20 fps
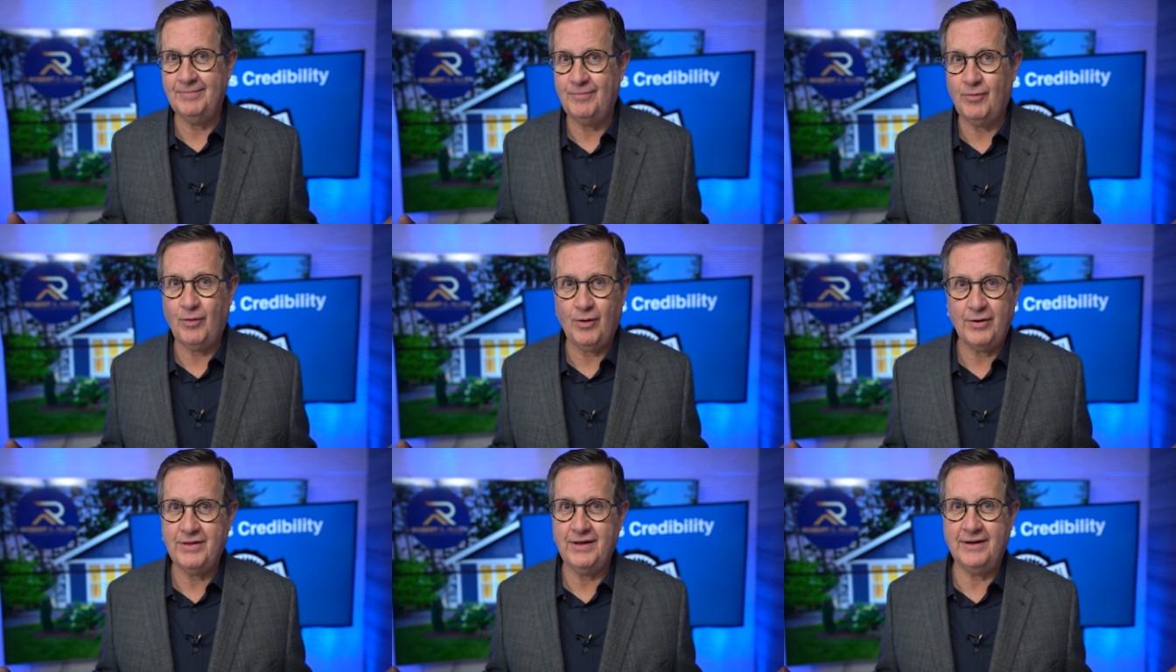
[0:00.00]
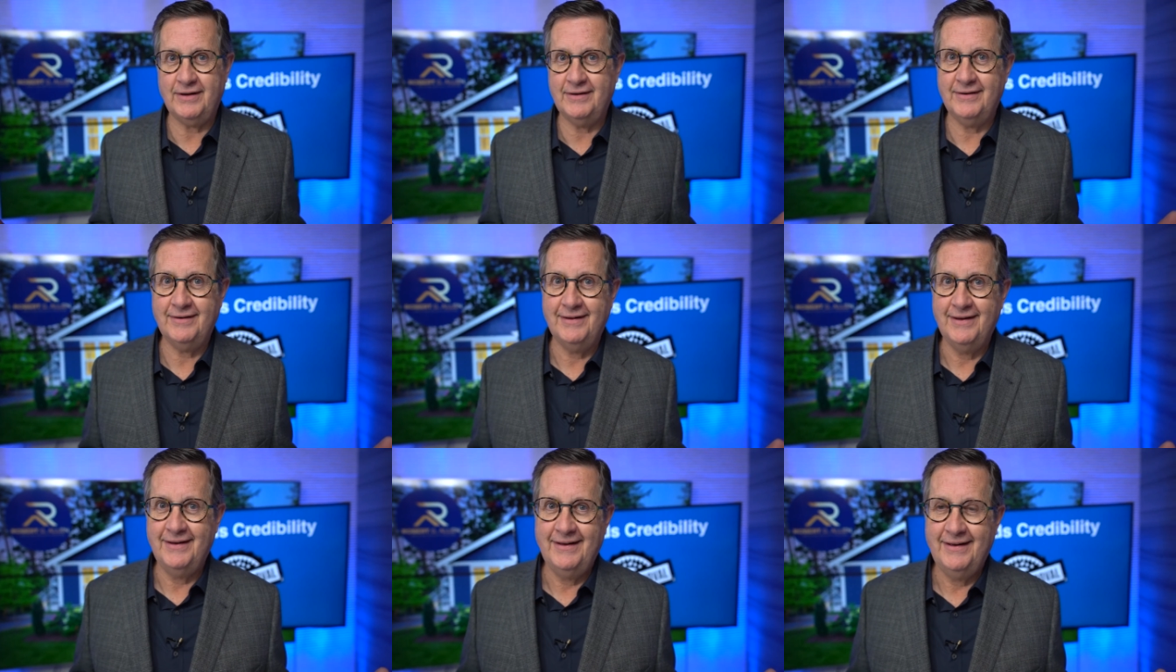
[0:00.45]
more
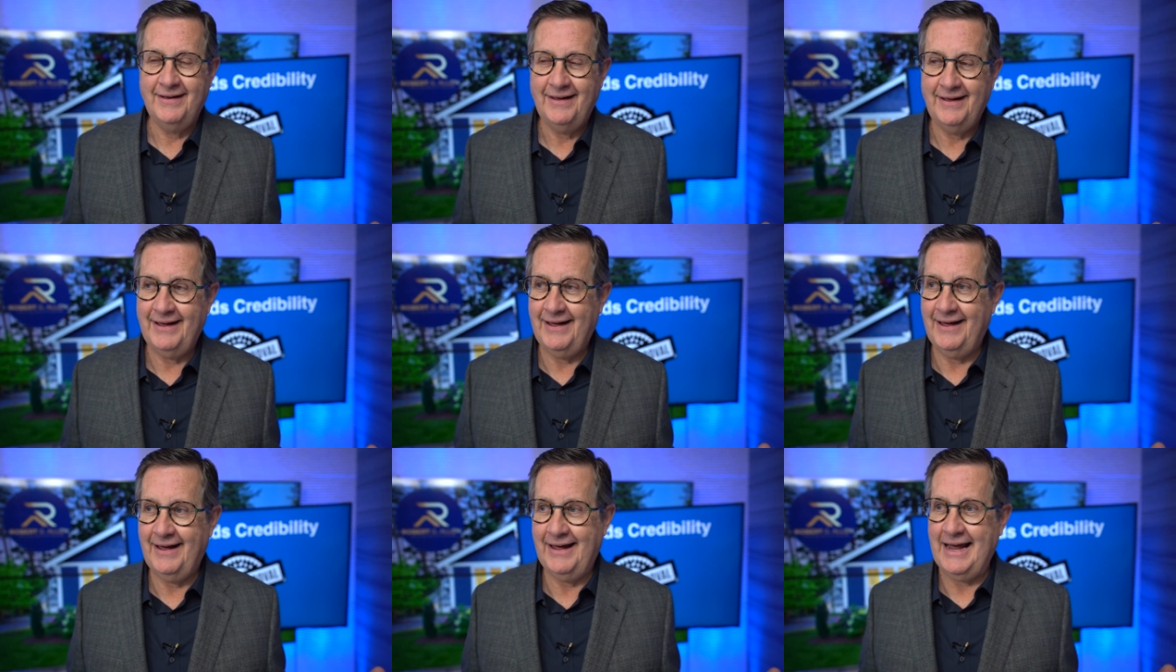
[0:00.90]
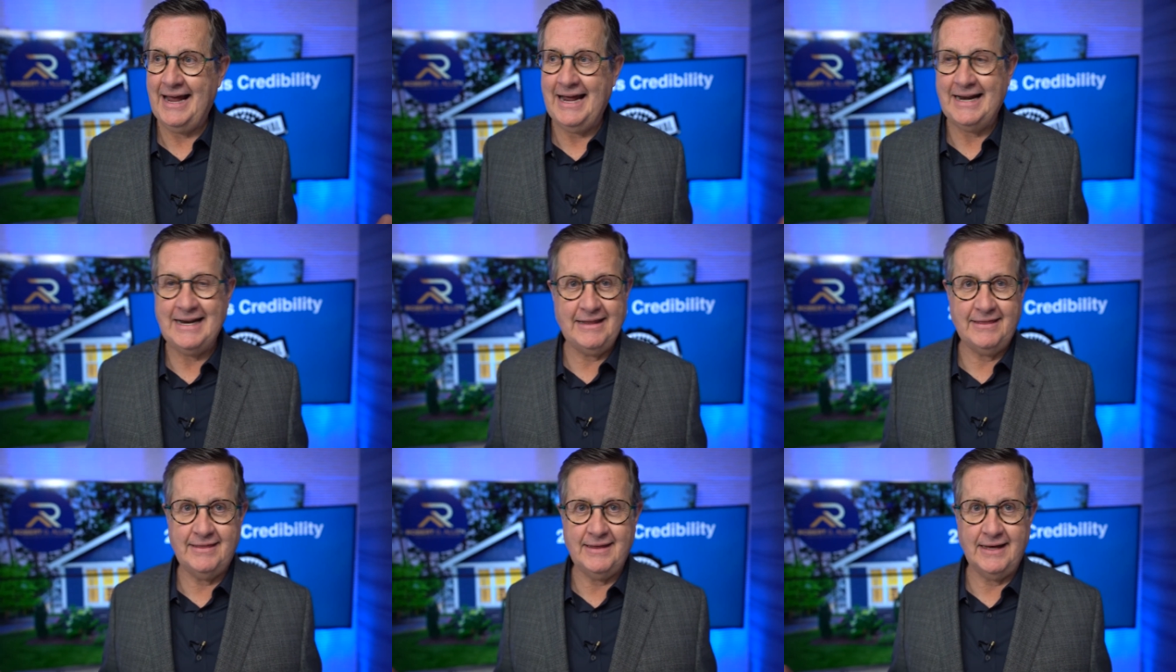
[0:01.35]
than uh,
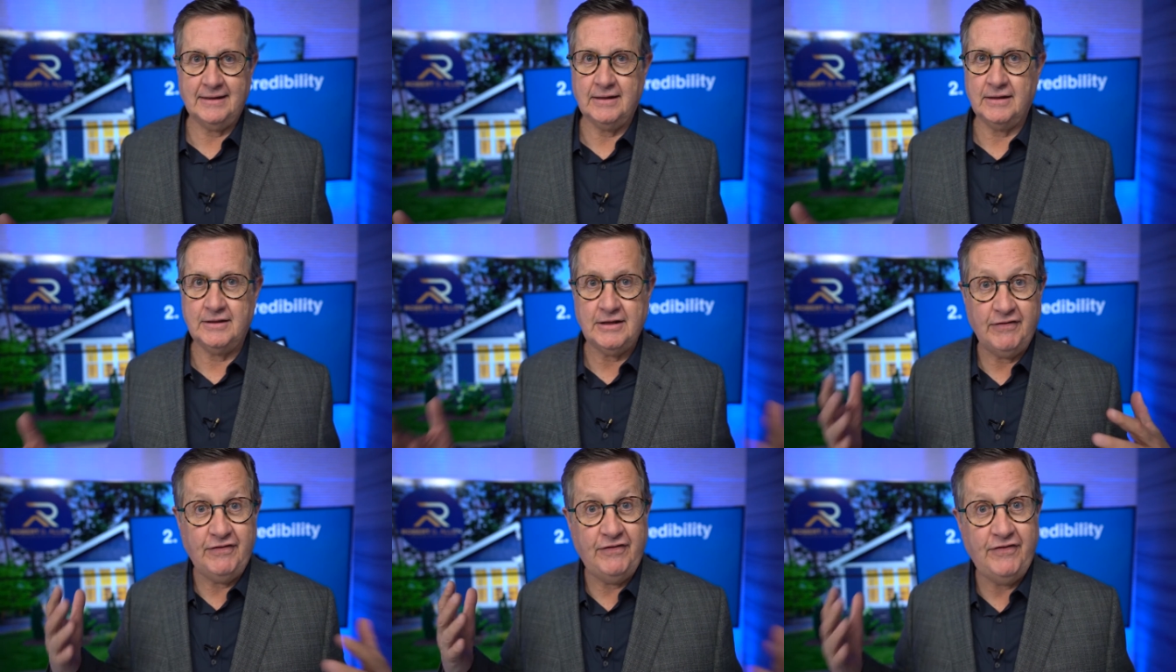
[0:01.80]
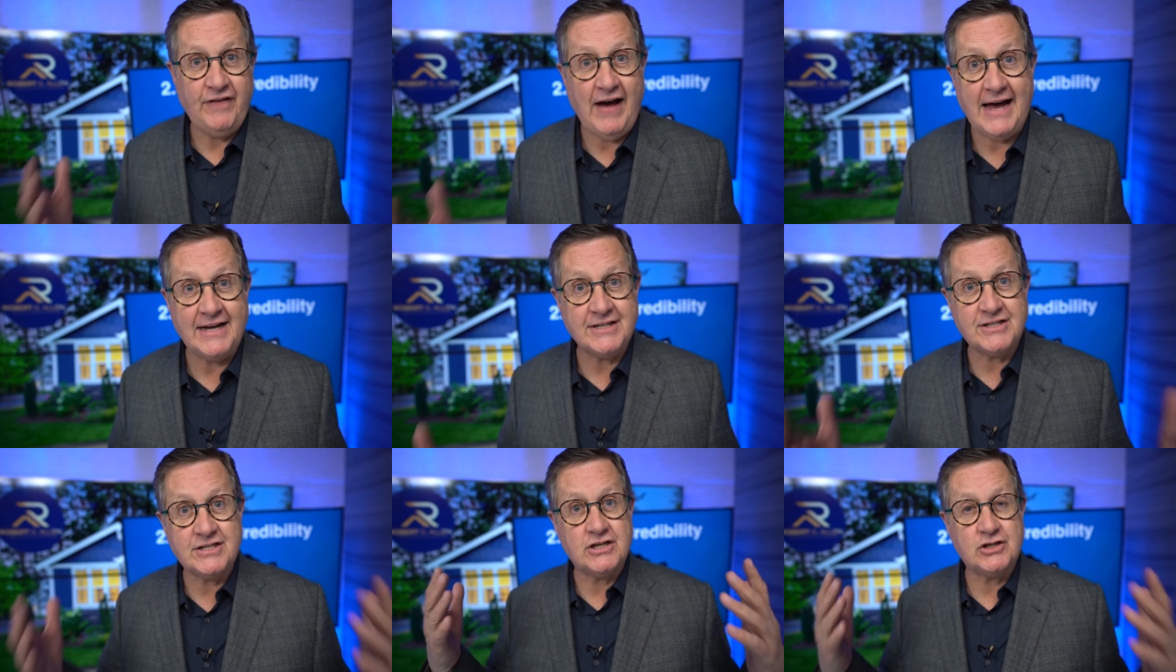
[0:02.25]
anything, that the
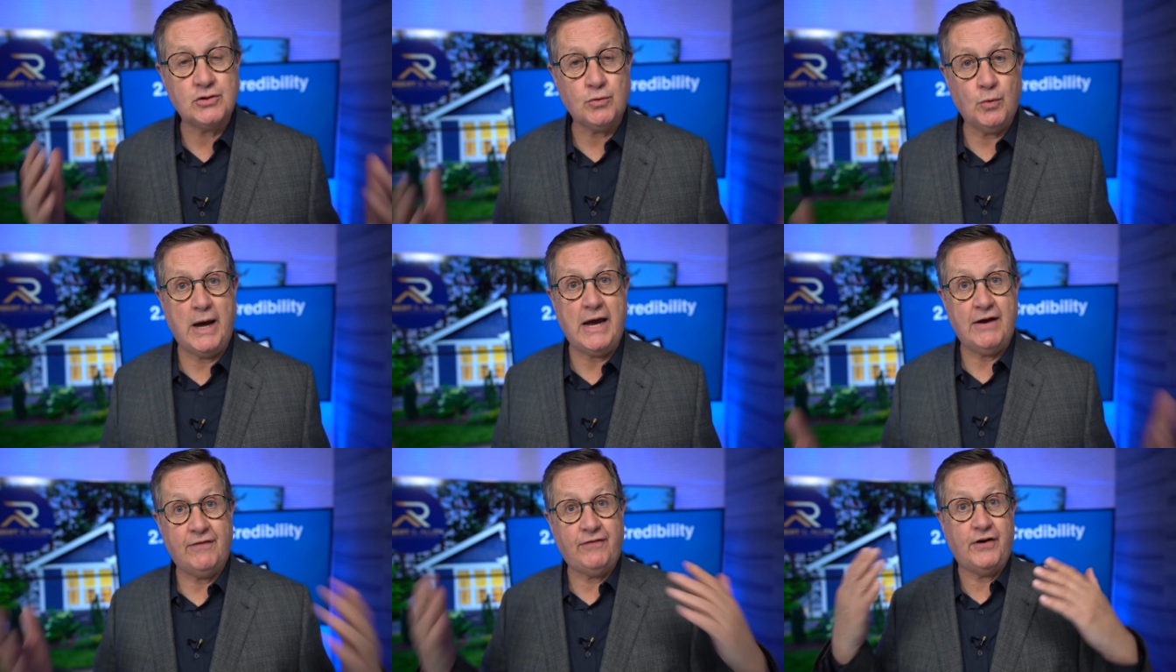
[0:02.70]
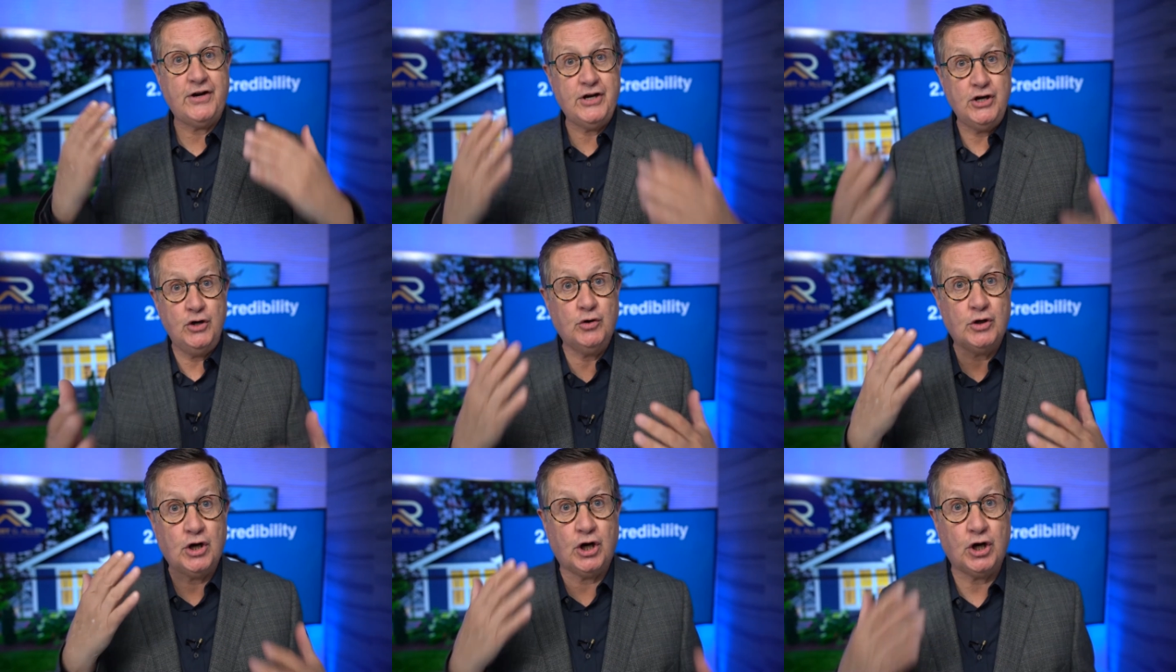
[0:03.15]
fastest way for
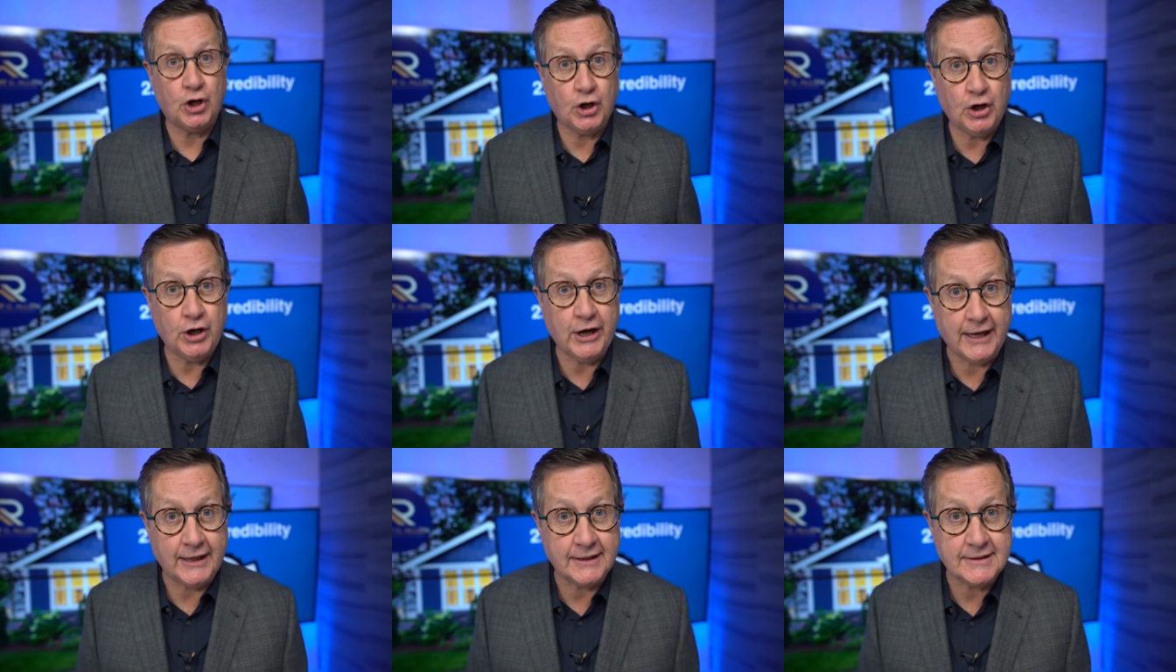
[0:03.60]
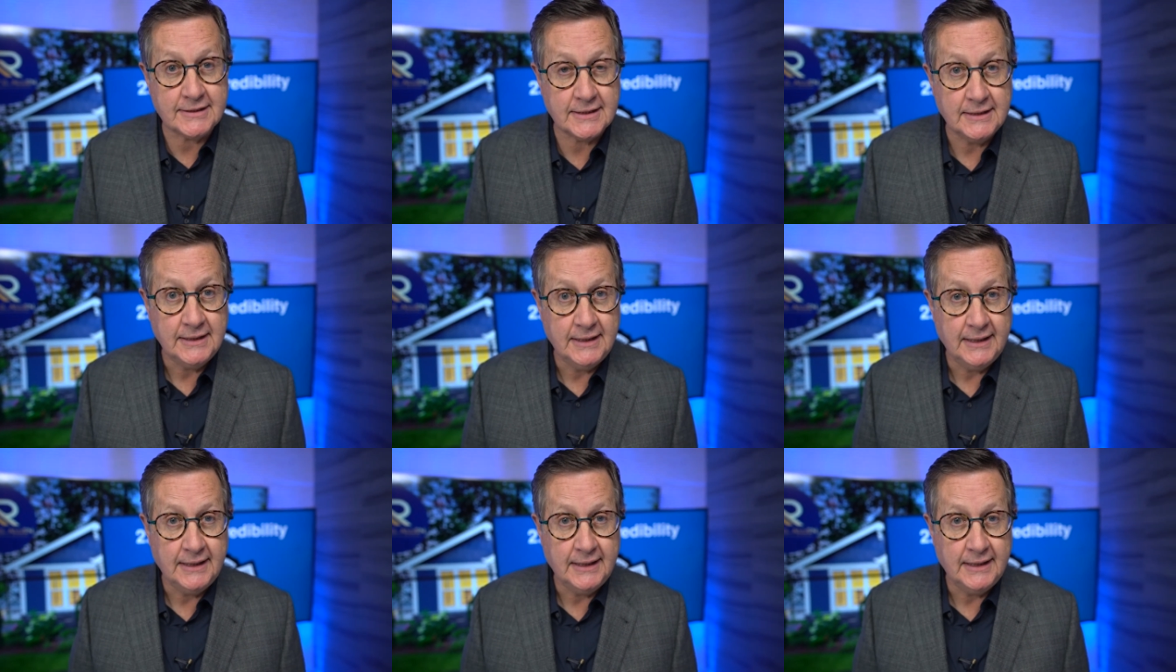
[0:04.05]
you to learn it